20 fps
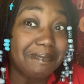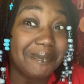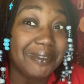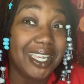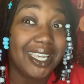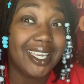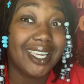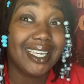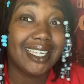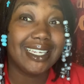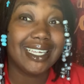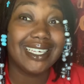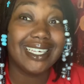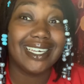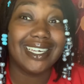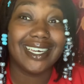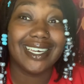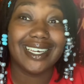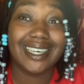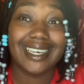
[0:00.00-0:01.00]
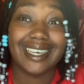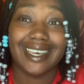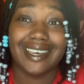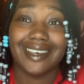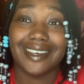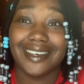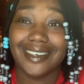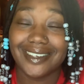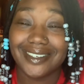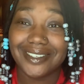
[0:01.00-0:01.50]
he did,
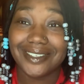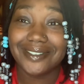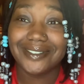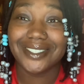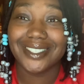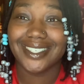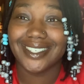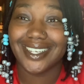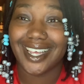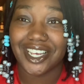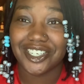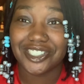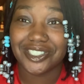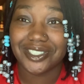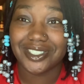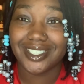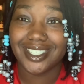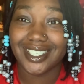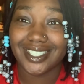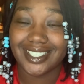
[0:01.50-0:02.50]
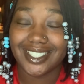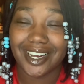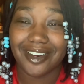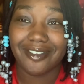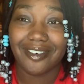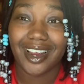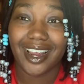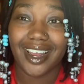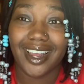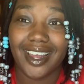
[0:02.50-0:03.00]
it was a live stream yesterday,
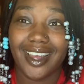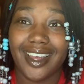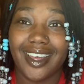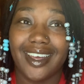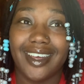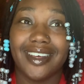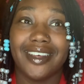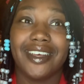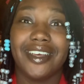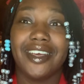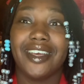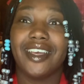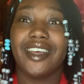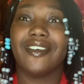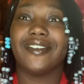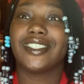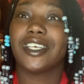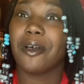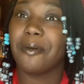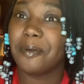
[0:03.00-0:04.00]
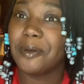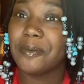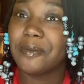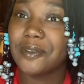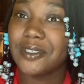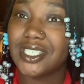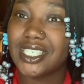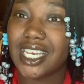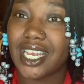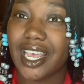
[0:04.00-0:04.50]
right? Yeah. It was a couple people
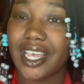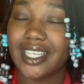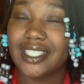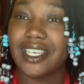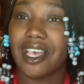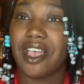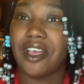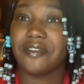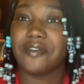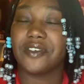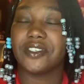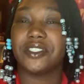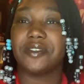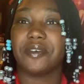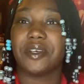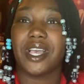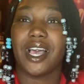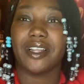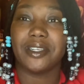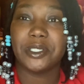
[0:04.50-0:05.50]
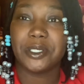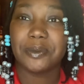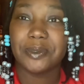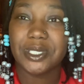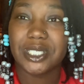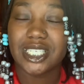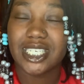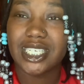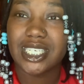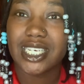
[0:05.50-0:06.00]
in the chat. Anti-Afro Swagalis was
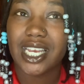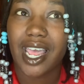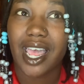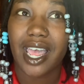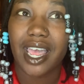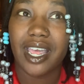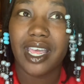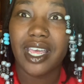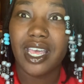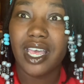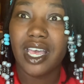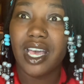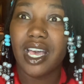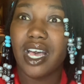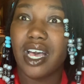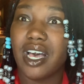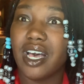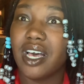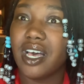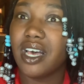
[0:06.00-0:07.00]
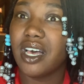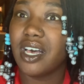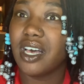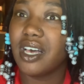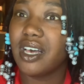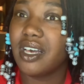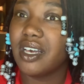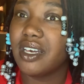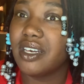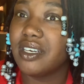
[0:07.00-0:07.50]
in the chat.
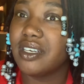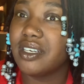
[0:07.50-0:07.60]
Nappy